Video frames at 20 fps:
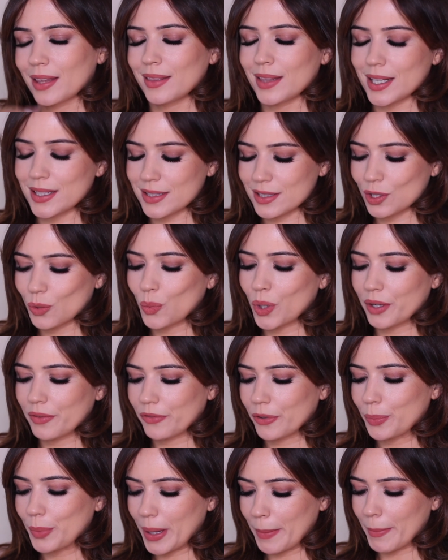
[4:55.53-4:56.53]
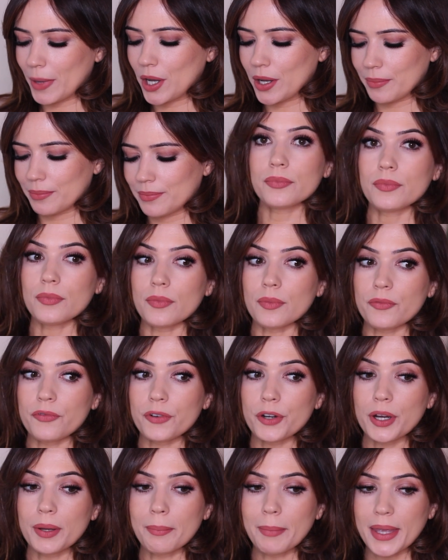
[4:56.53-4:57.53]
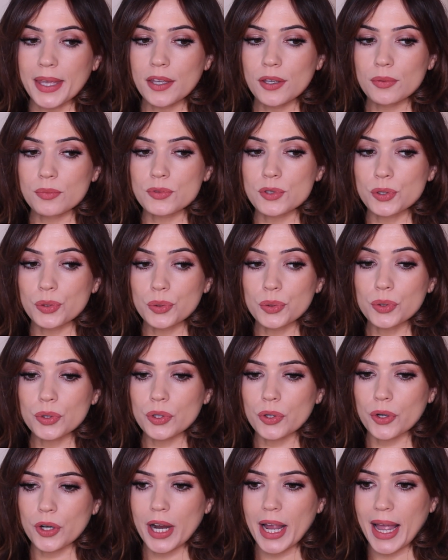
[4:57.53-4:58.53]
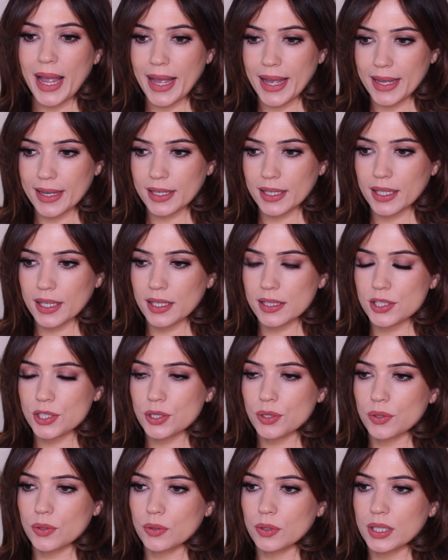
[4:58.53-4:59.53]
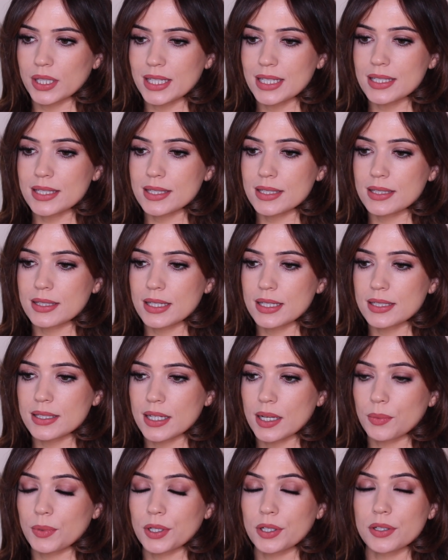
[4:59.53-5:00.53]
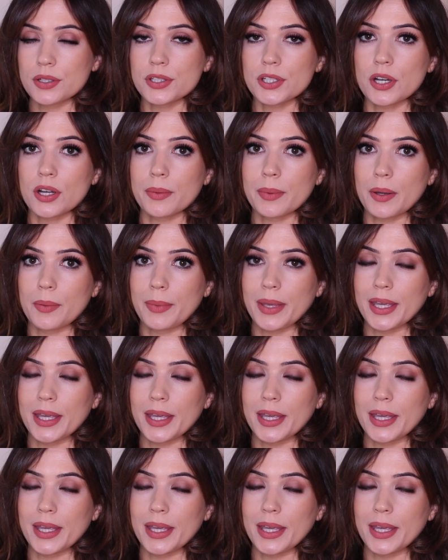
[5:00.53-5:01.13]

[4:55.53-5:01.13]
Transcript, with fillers: that's the one for my mom. For a makeup tool or hack. So this this time we're going to talk about